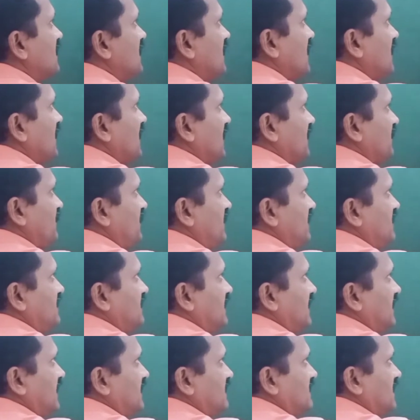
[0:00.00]
If we
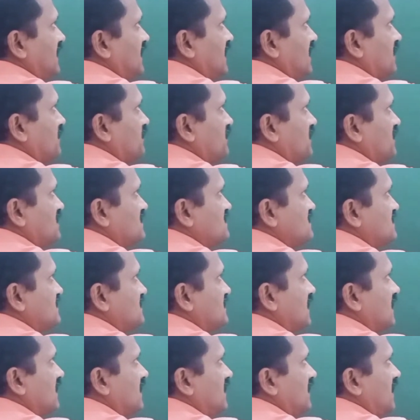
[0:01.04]
take the numbers
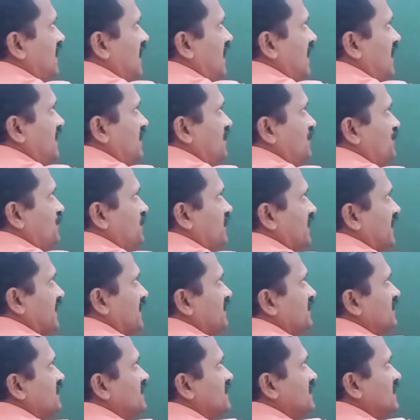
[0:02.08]
3 and
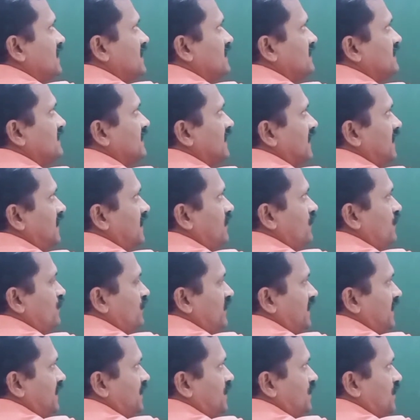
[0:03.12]
5, then
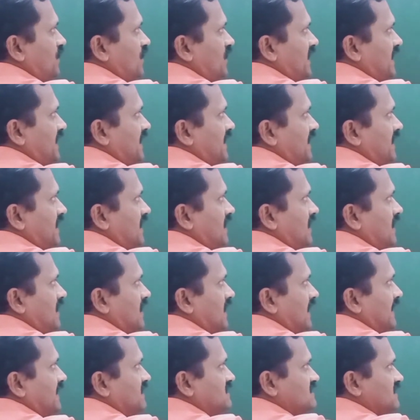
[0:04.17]
we draw a
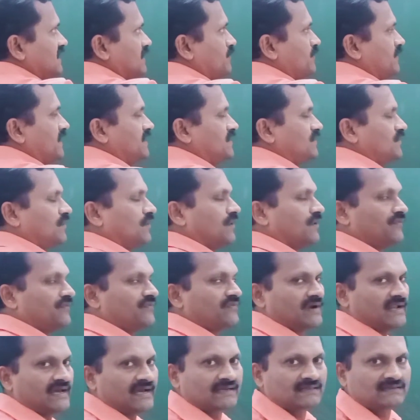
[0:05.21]
line segment
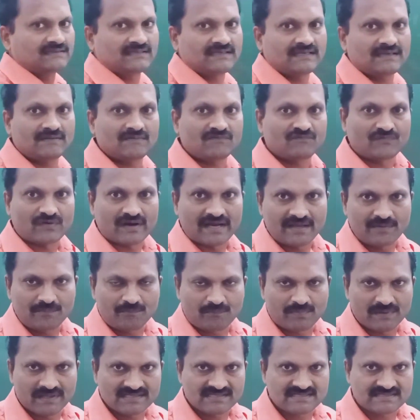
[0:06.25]
of length
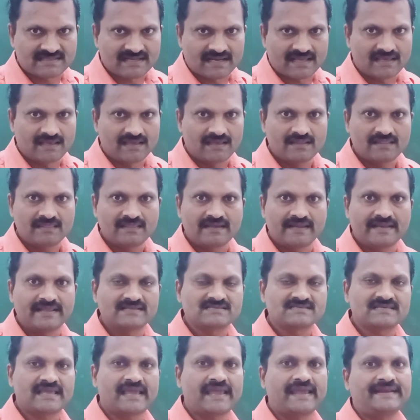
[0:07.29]
5 plus 3, that
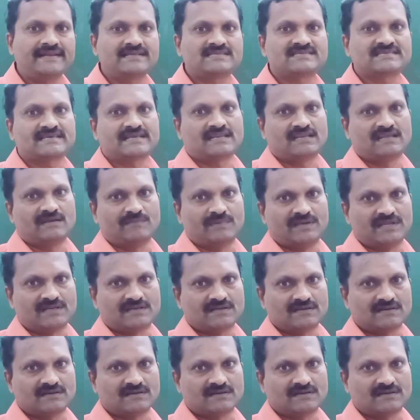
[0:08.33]
is 8 centimeter.